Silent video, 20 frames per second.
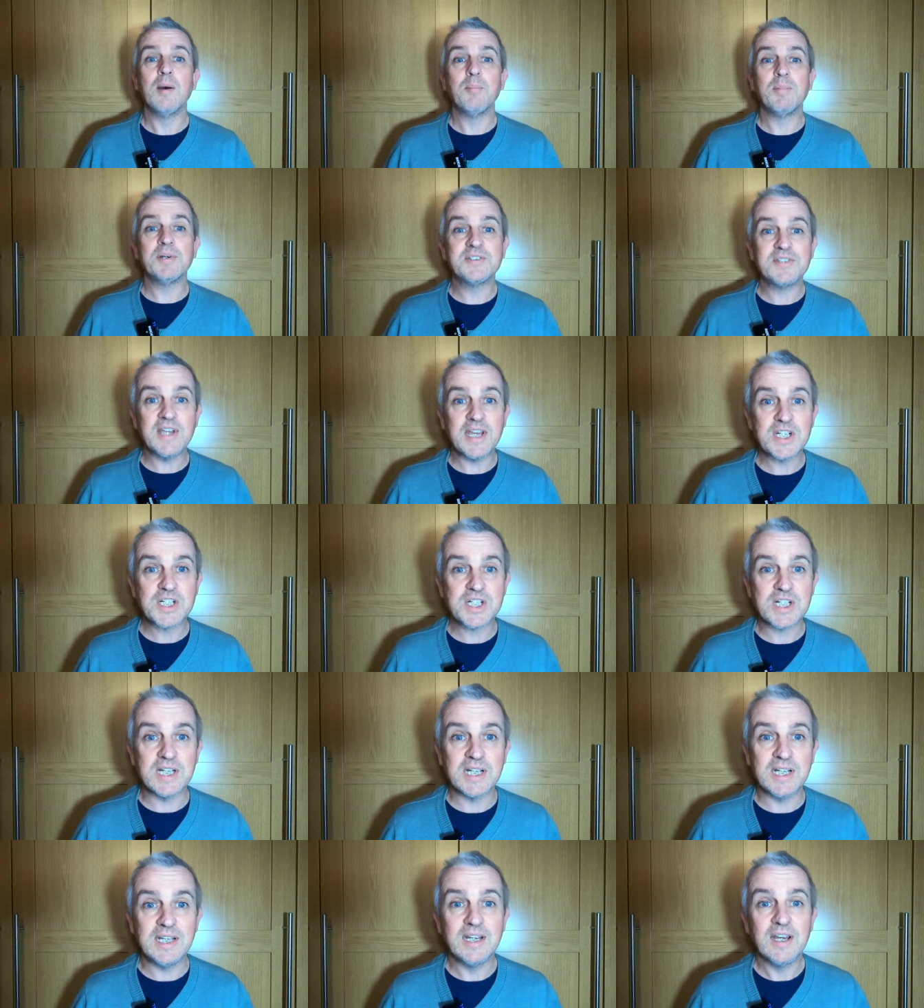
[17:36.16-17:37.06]

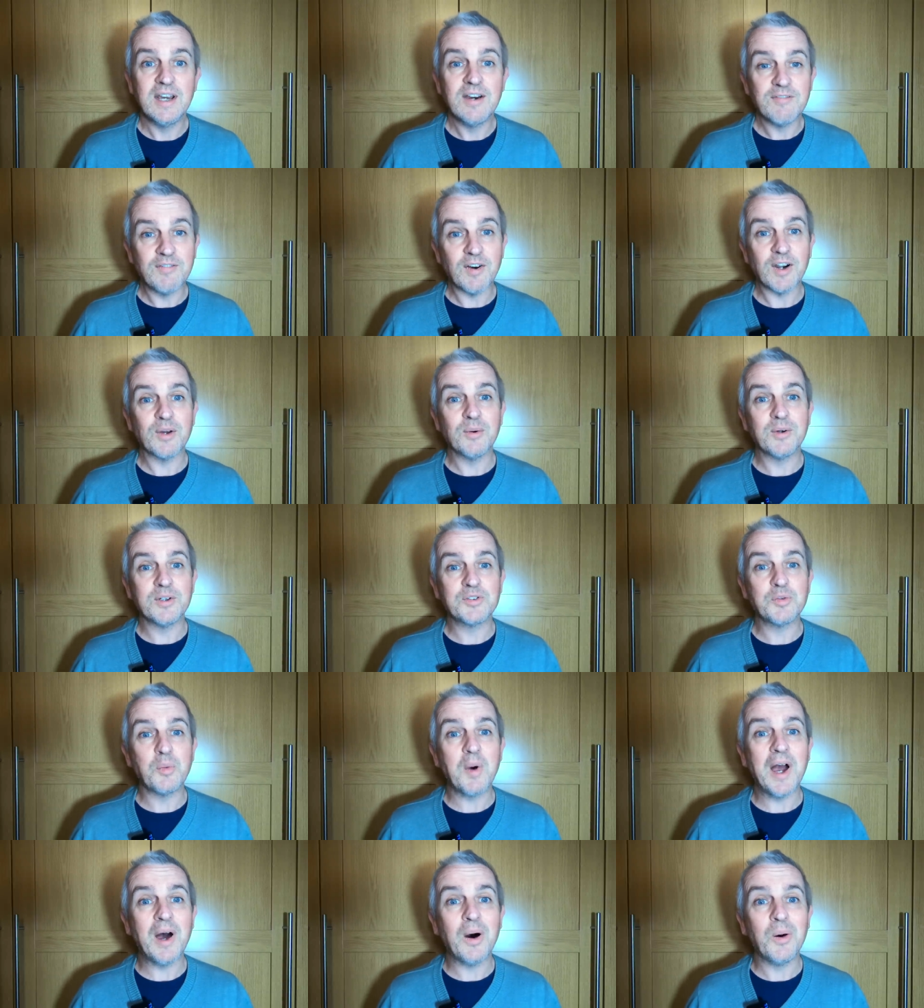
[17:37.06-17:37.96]
potentially follow as
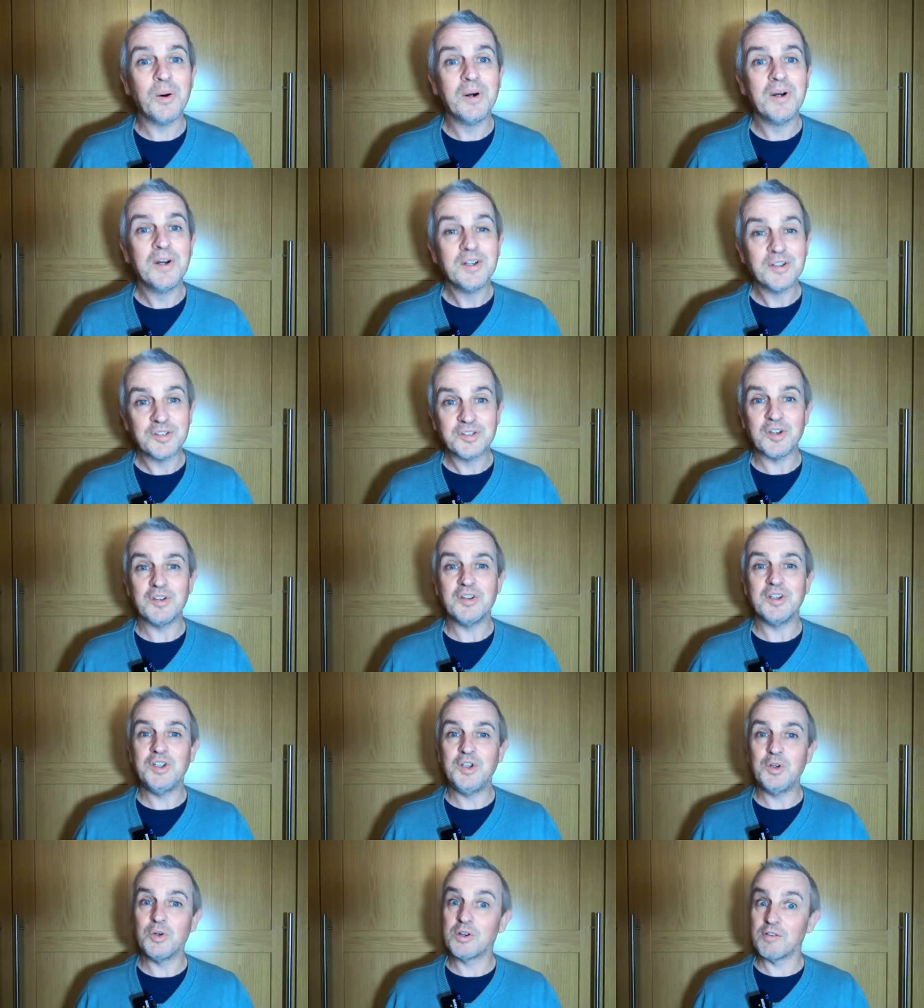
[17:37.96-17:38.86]
well so that
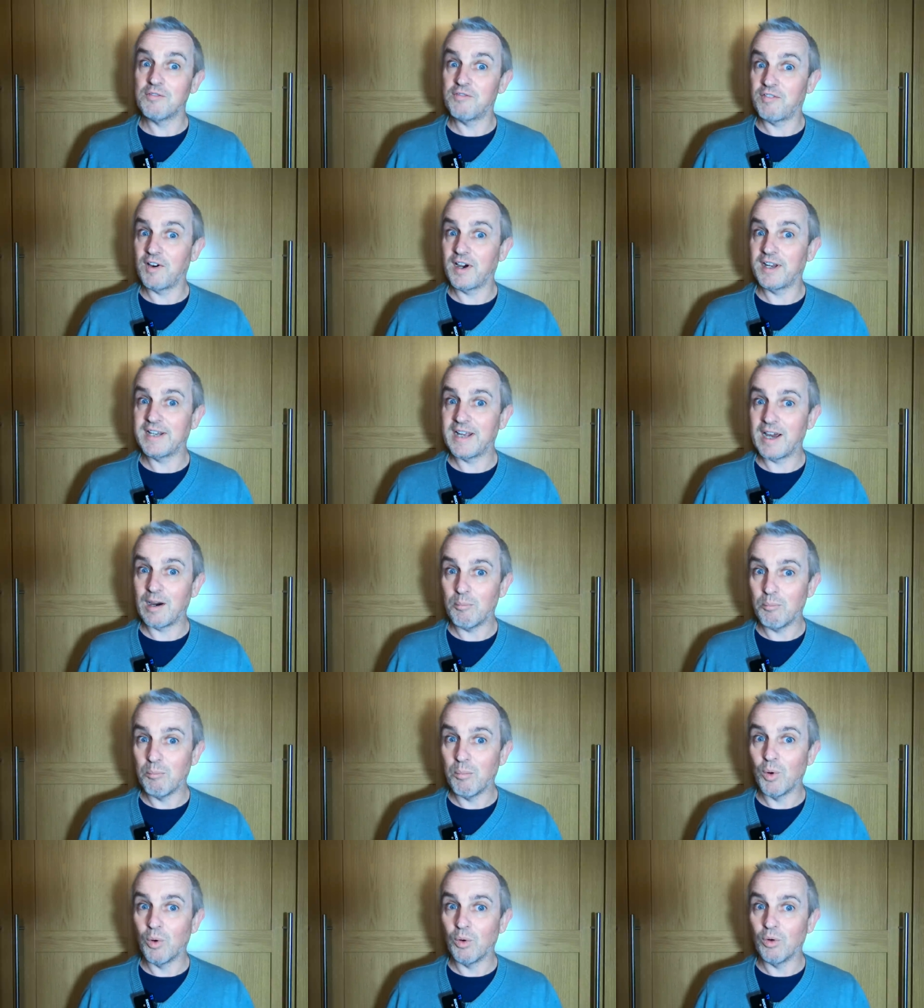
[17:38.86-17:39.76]
you can find out
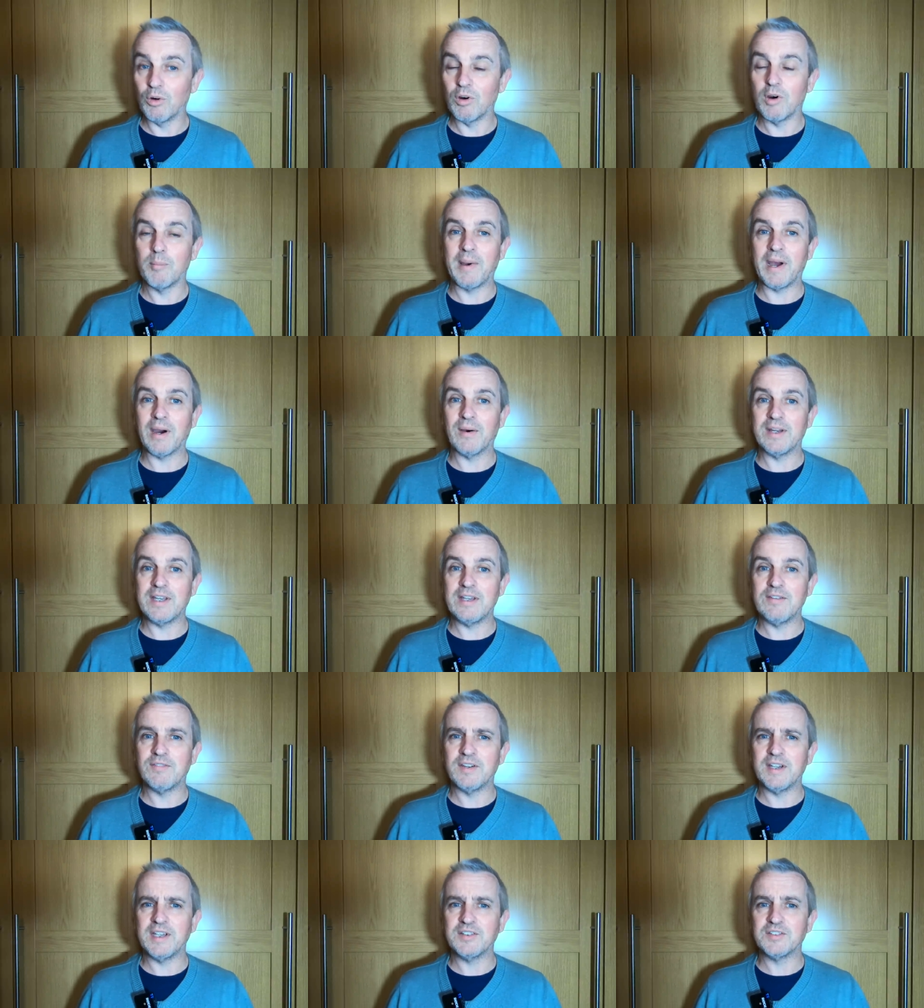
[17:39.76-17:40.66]
more about
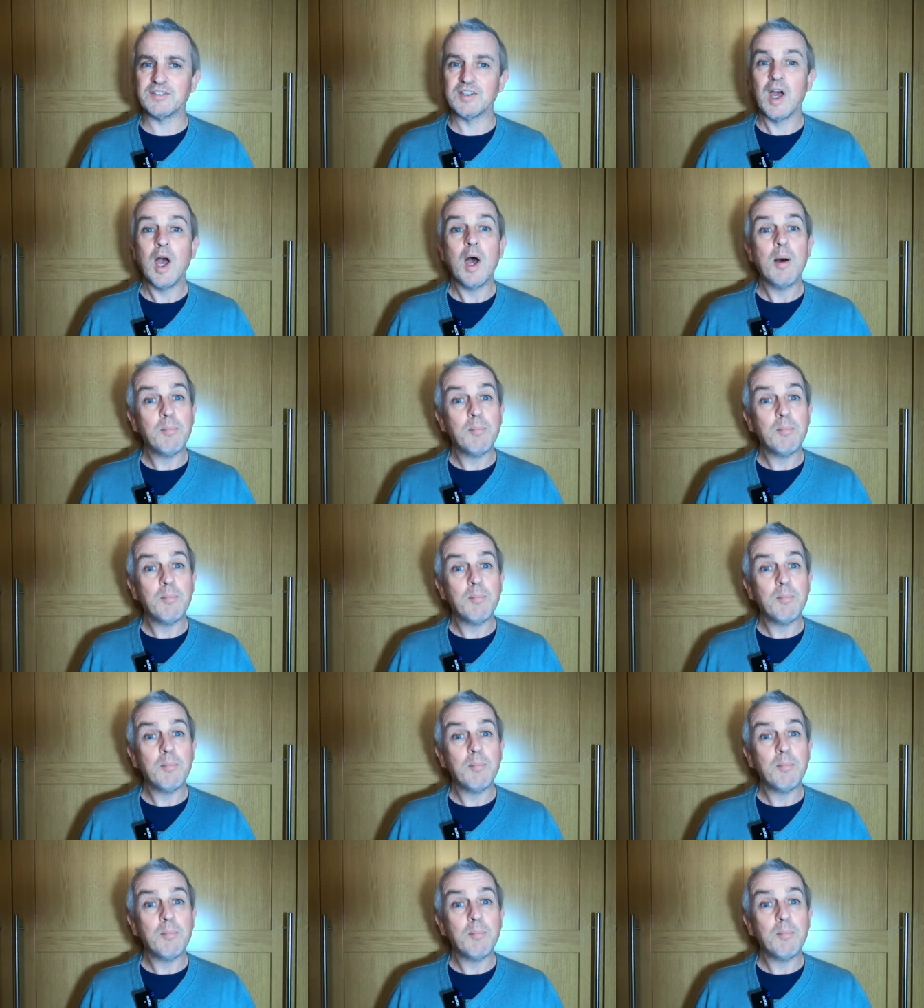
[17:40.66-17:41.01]
EVs.